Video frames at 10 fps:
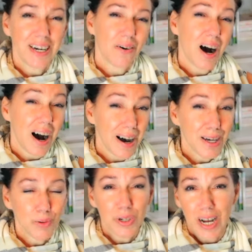Now,
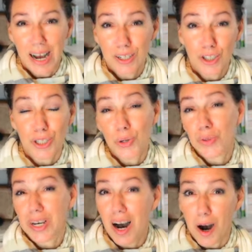I would actually go
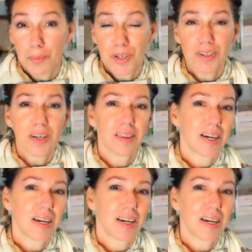the opposite,